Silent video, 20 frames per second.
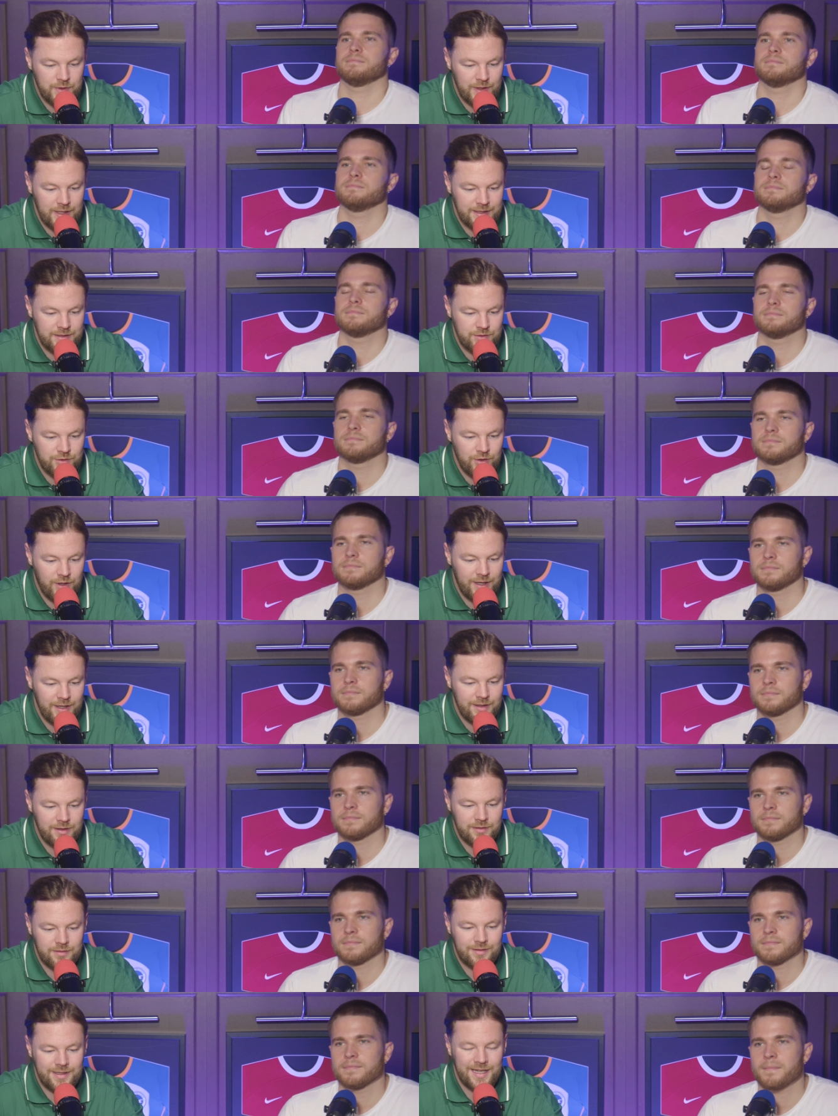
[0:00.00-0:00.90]
Speaker 1: let's try
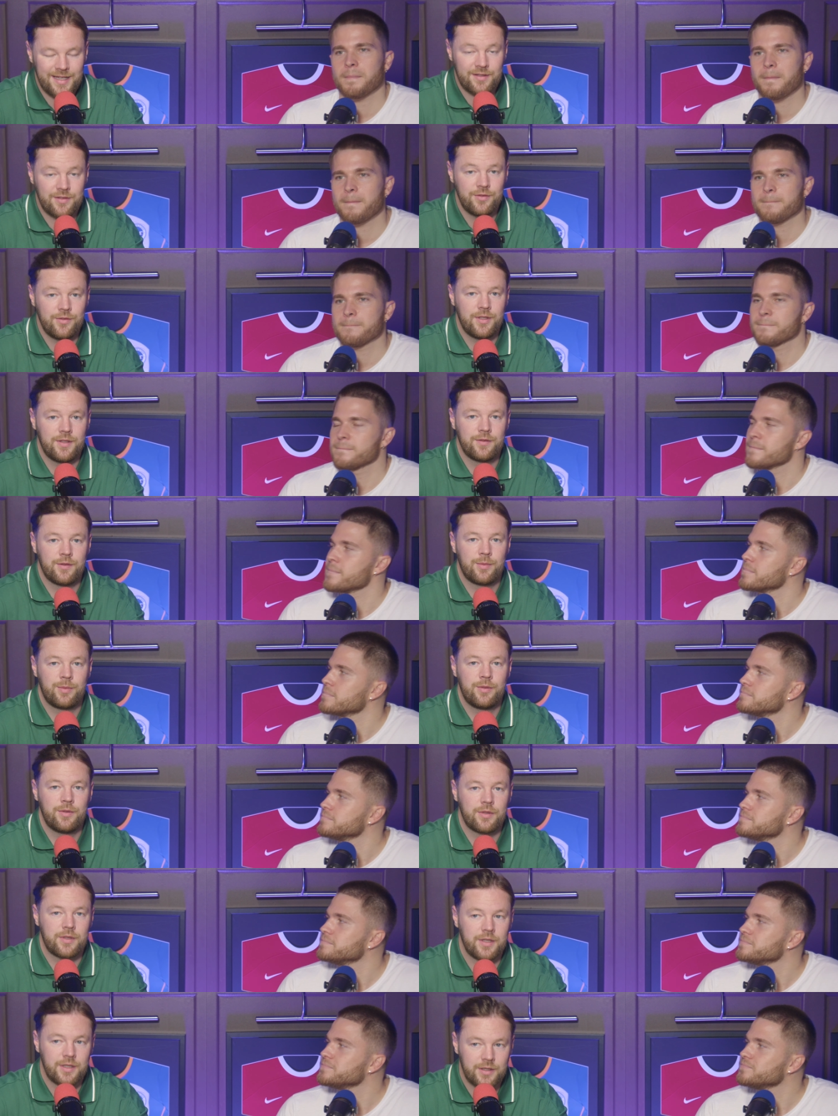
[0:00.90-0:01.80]
and guess who
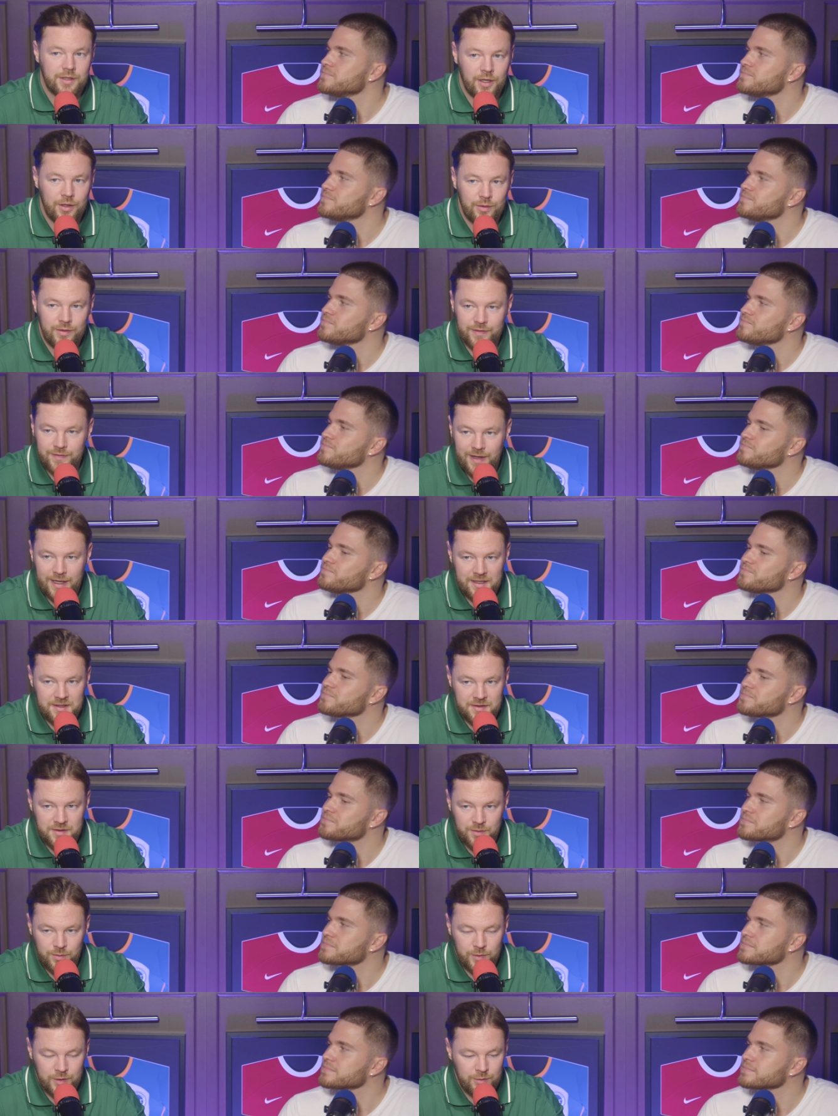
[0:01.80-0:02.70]
Liverpool are going to go with.
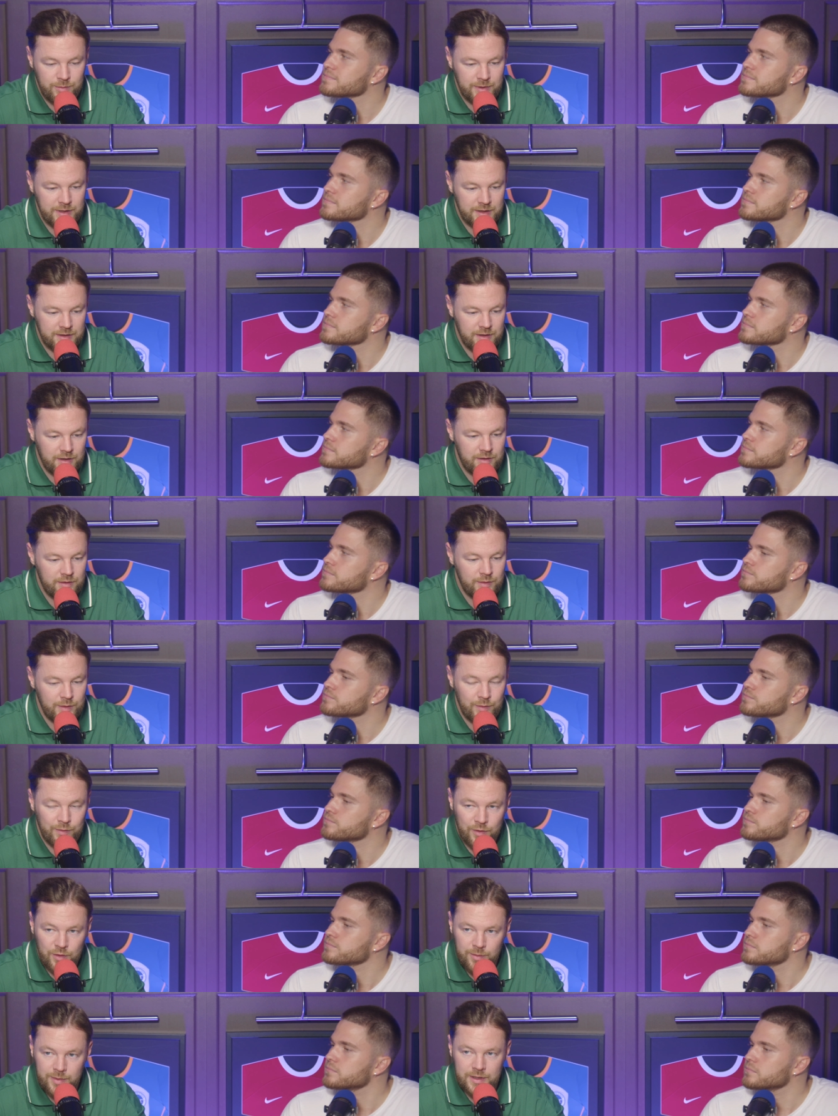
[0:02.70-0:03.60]
Alisson will be in goal. It
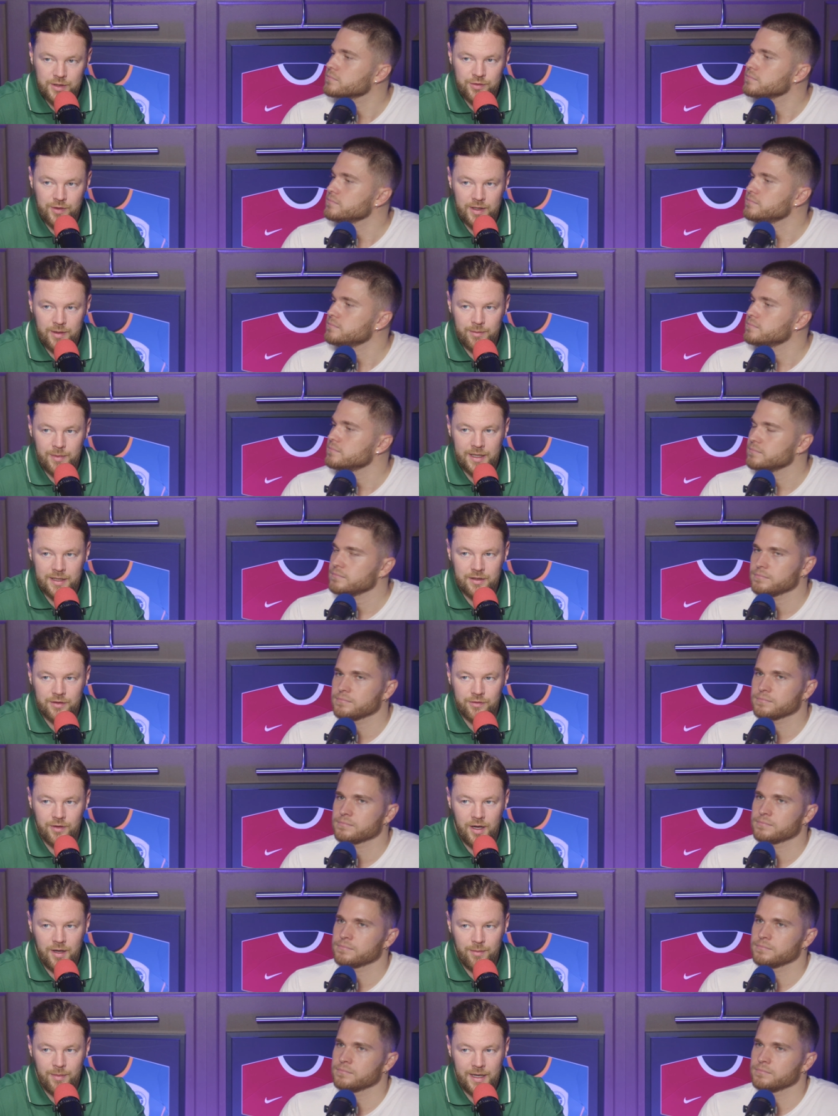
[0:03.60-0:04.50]
will be Trent back at
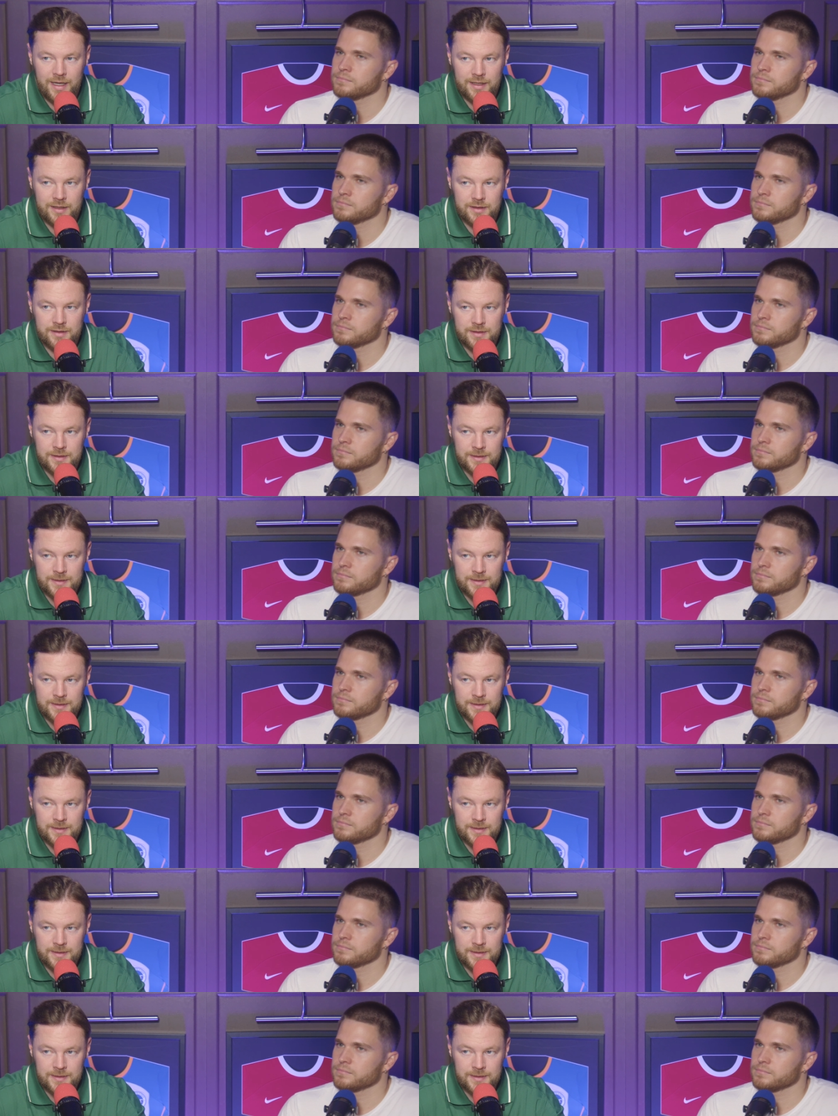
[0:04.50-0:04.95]
right back.